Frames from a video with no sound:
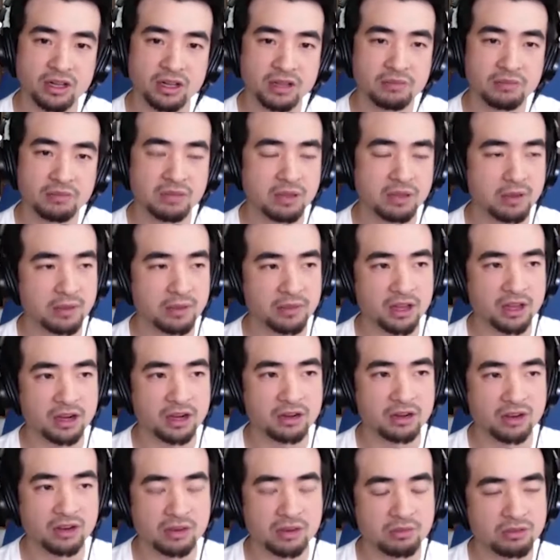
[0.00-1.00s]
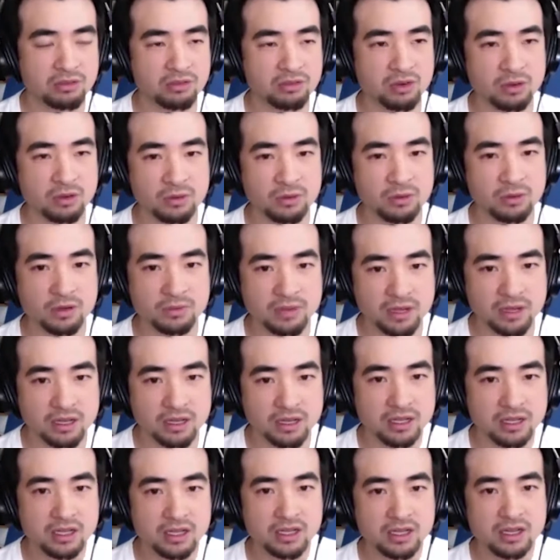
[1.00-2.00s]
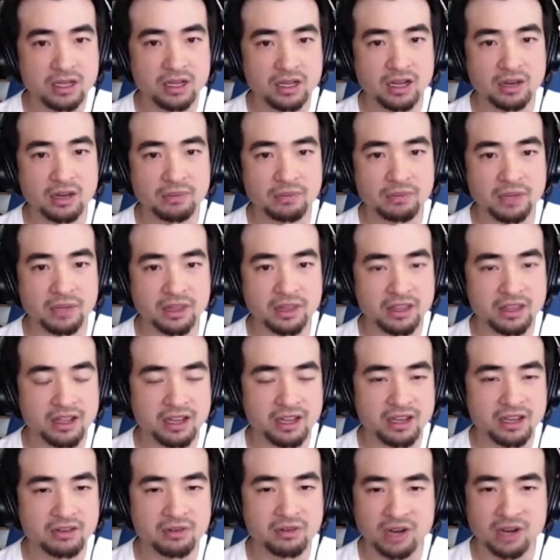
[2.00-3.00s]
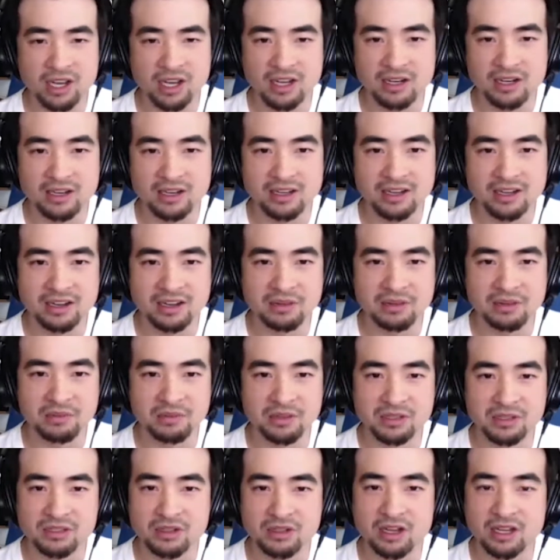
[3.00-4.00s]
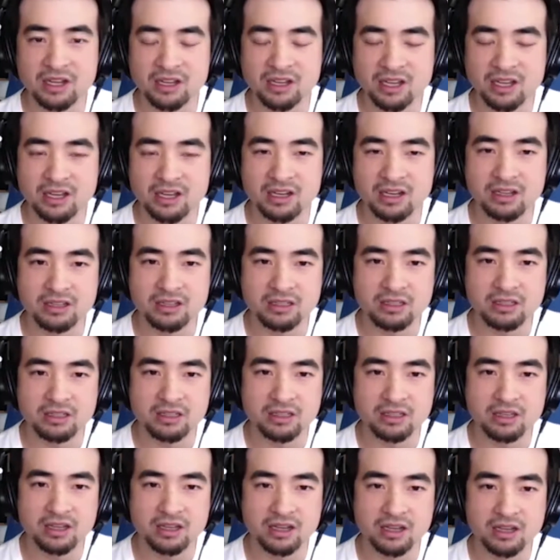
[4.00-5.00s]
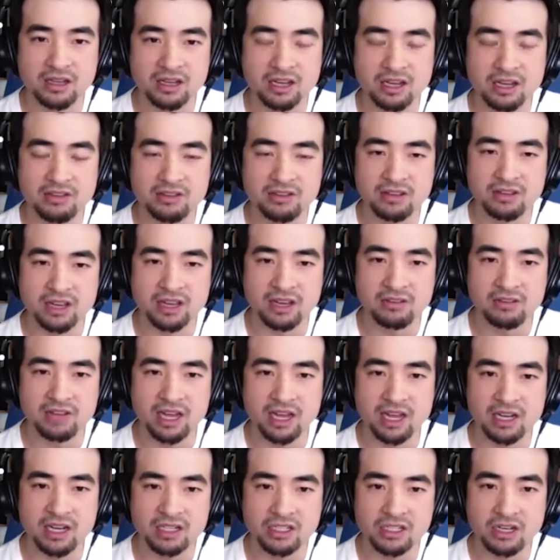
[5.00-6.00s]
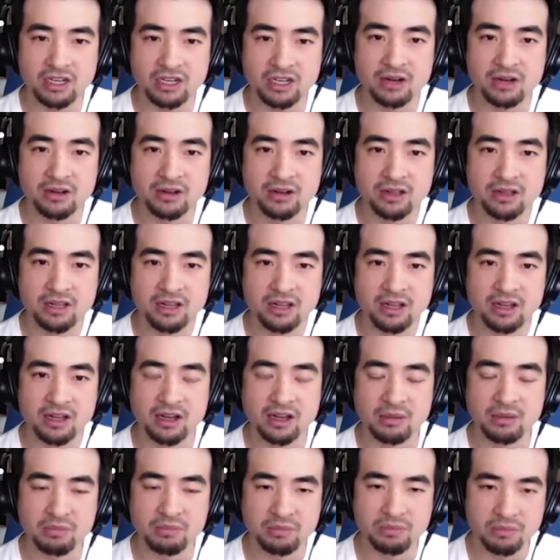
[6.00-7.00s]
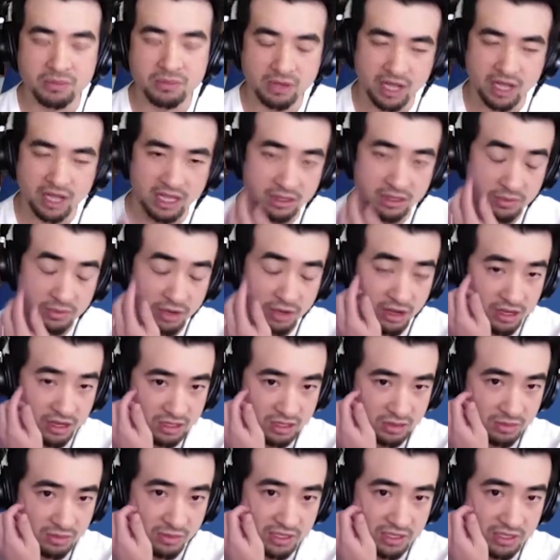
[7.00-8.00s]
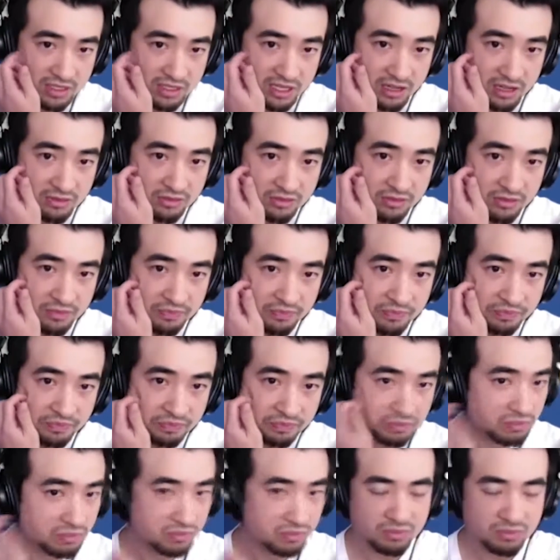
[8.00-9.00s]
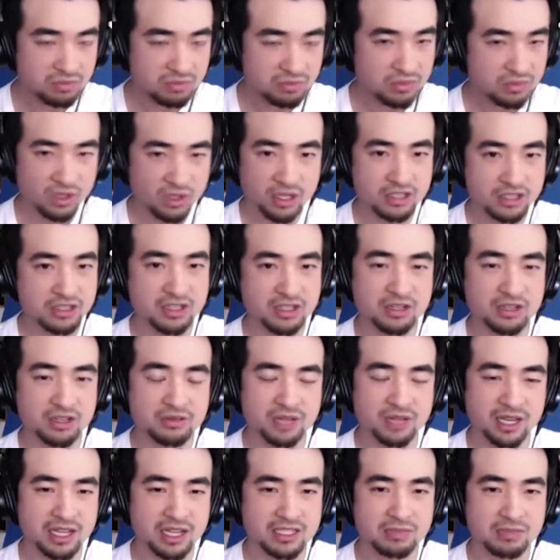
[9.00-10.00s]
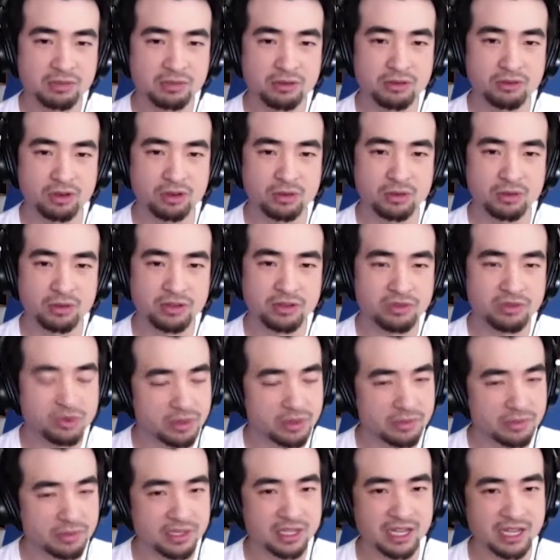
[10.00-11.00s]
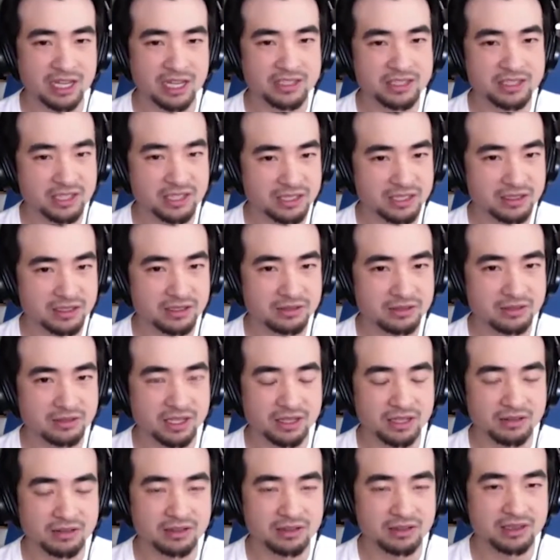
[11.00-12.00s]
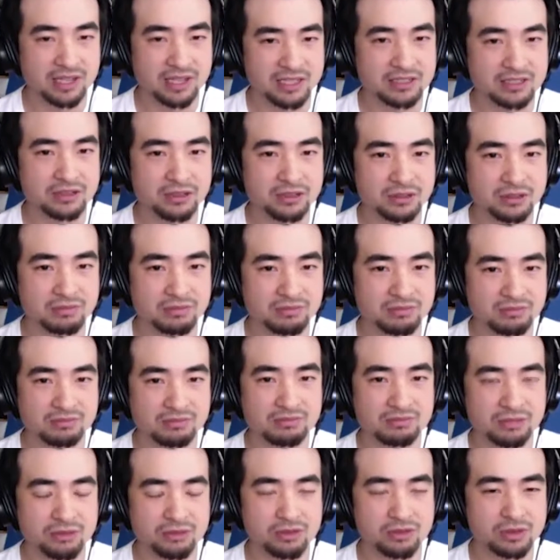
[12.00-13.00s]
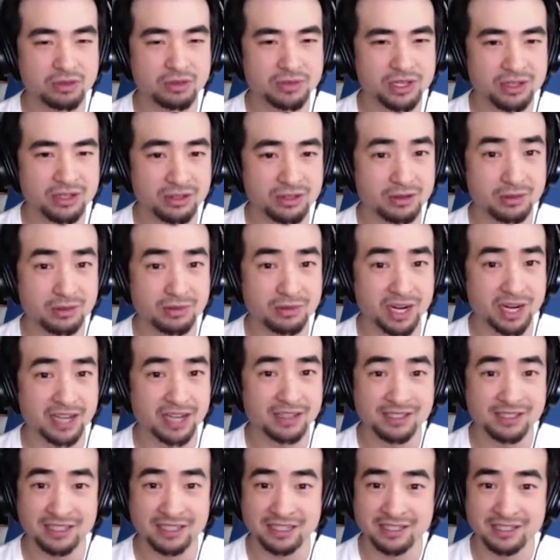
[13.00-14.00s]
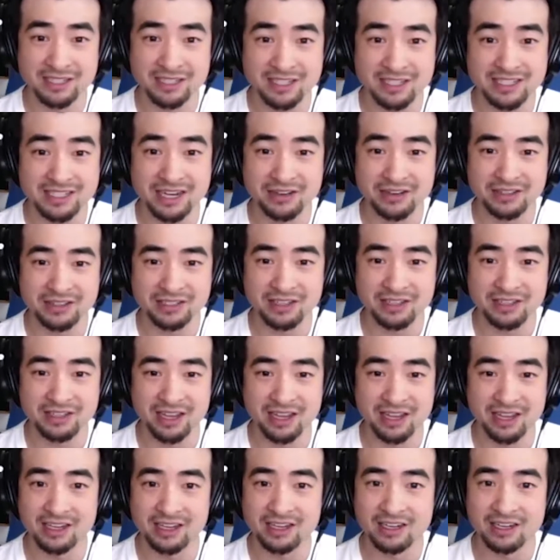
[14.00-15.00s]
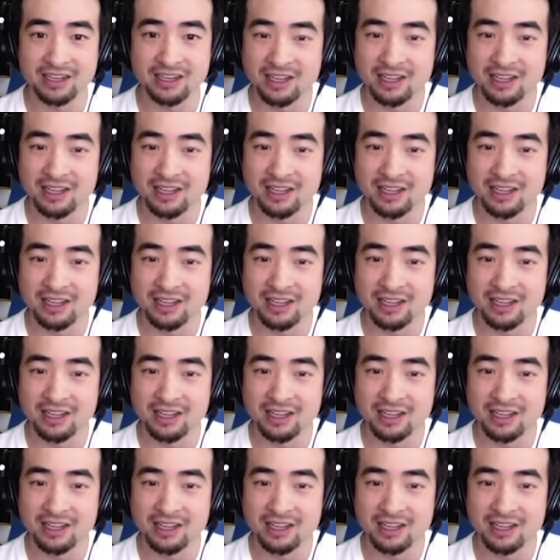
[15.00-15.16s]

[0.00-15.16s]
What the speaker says: maybe I'm not a great performer, but I think I can write. And so I gave that a shot. I had to be honest with myself, because, like as a performer, if you want to be classical performer, you're practicing like 6 hours a day. And